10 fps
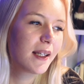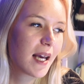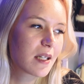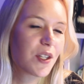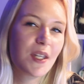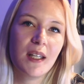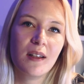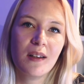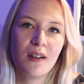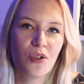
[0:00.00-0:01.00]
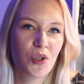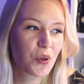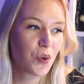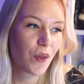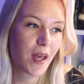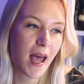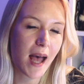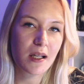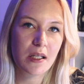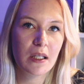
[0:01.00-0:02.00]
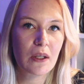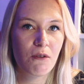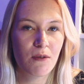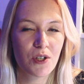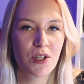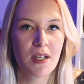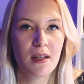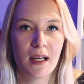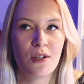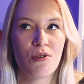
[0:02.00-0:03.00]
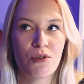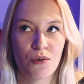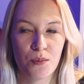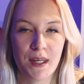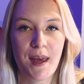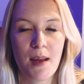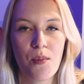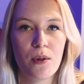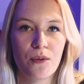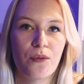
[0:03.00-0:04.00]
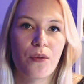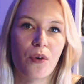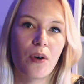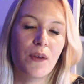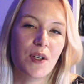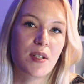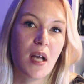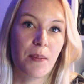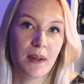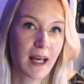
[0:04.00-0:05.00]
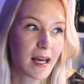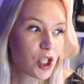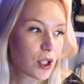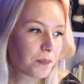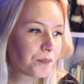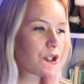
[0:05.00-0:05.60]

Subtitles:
get in to the Helsinki University, like to be able for this application.